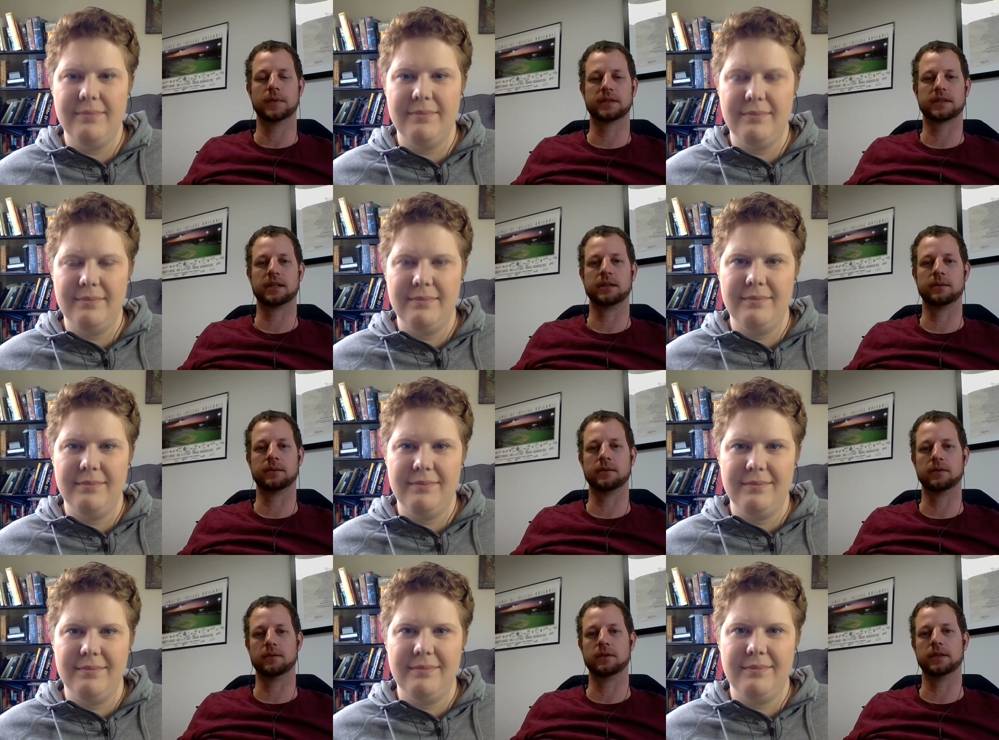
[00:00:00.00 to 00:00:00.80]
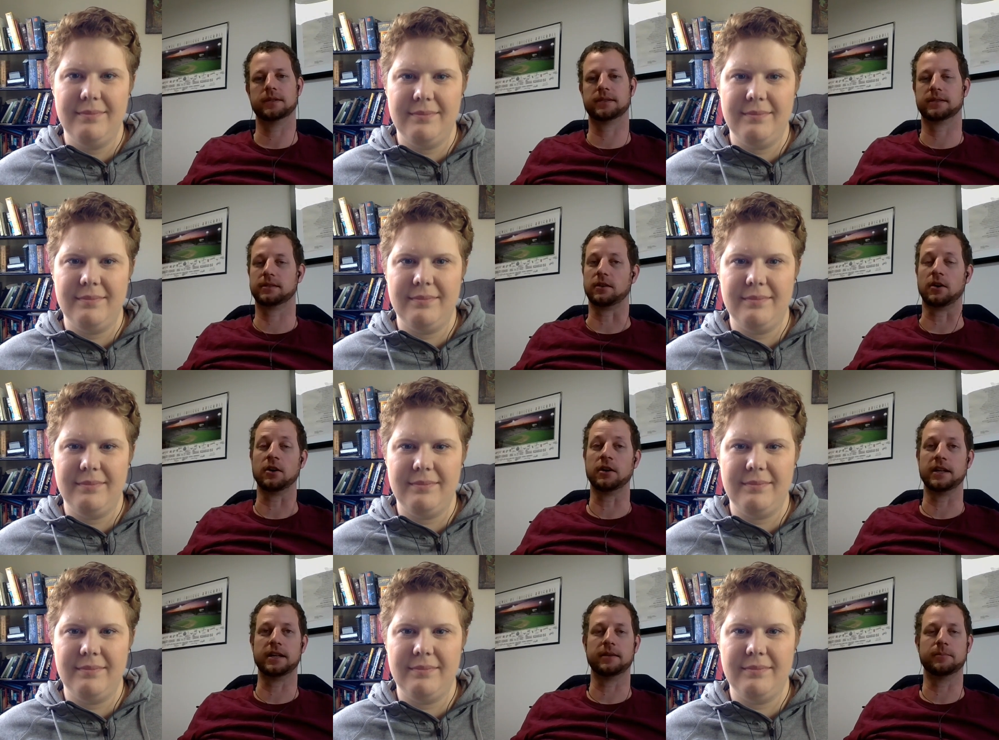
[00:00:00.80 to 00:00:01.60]
Speaker 1: It's gonna. It's
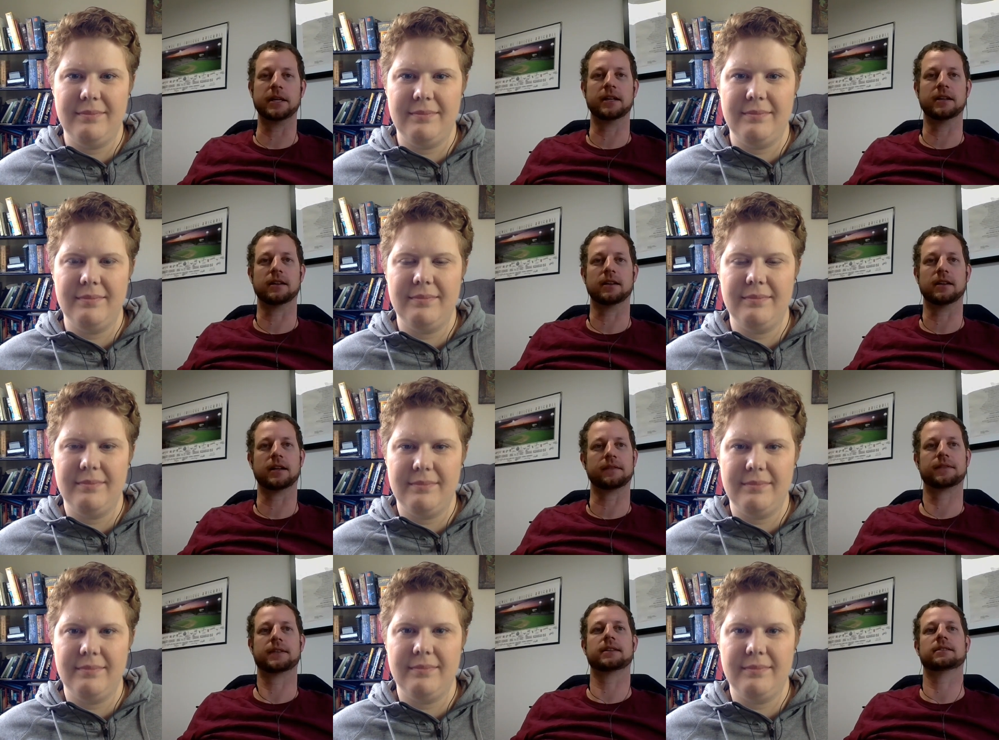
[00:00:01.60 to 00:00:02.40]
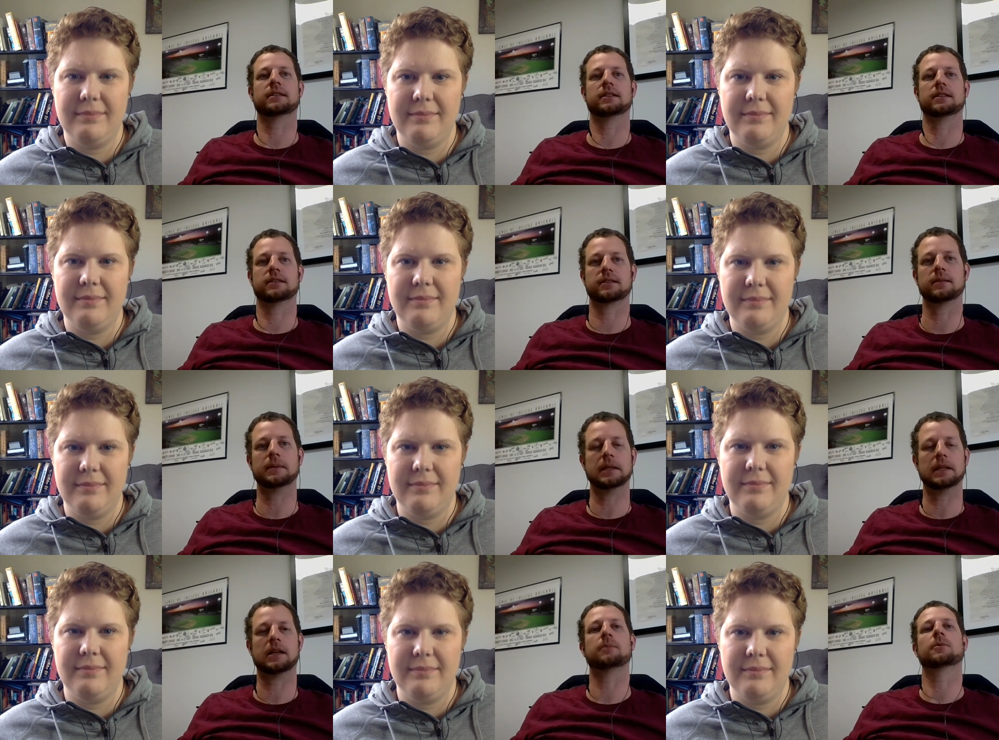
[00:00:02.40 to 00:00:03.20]
already been a lot of testing. It's gonna
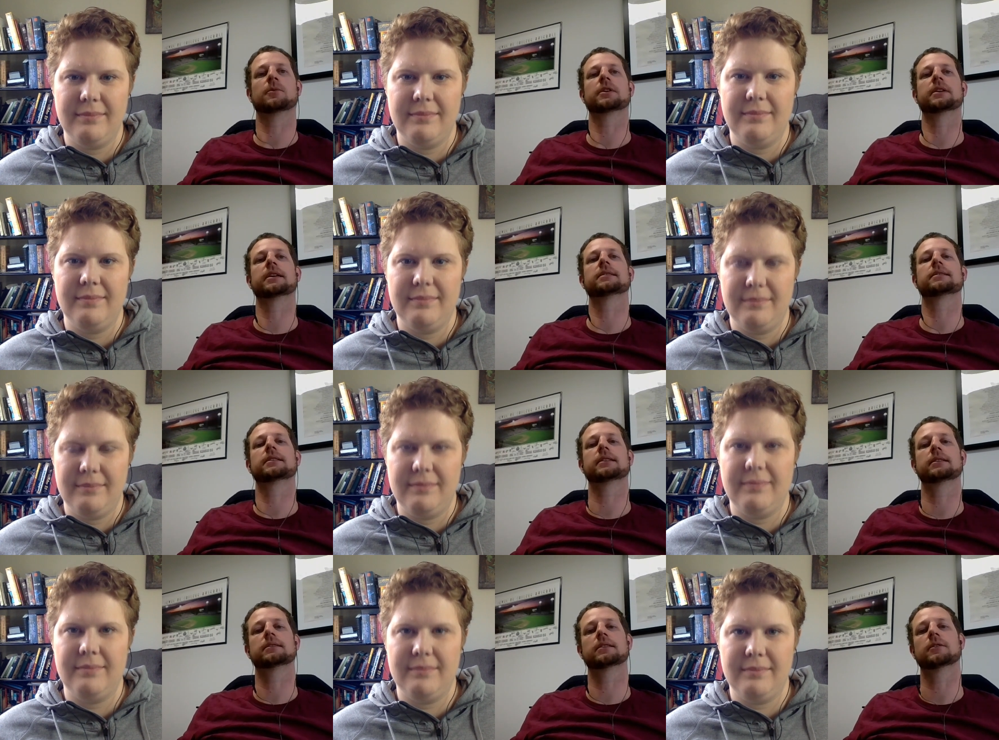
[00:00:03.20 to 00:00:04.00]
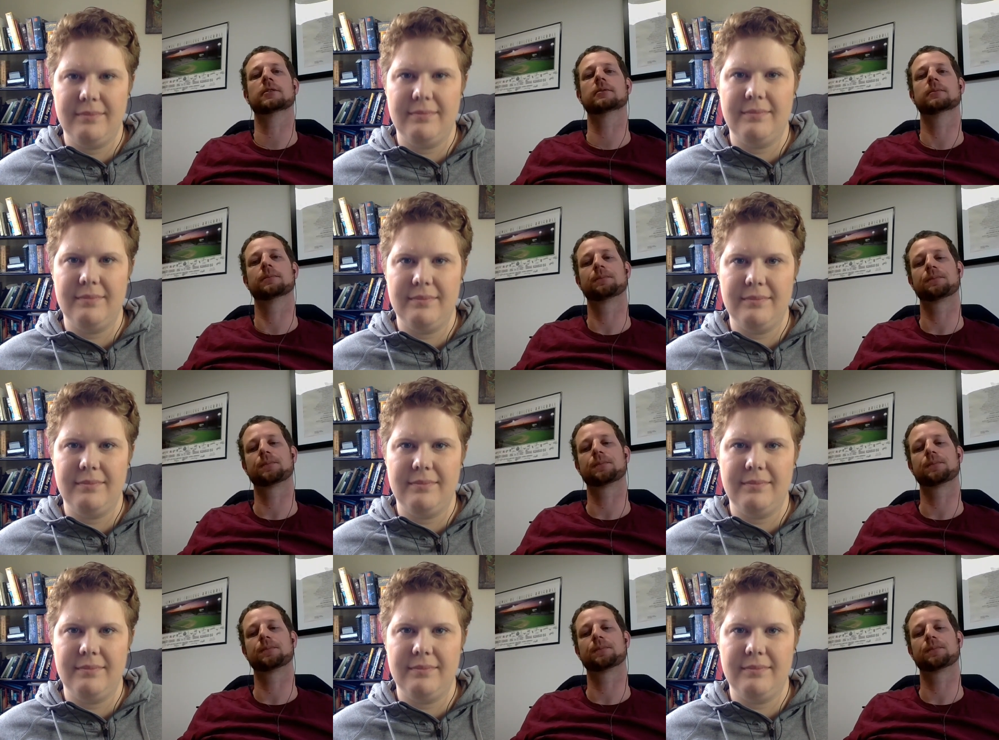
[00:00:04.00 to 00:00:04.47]
be a lot more testing. So.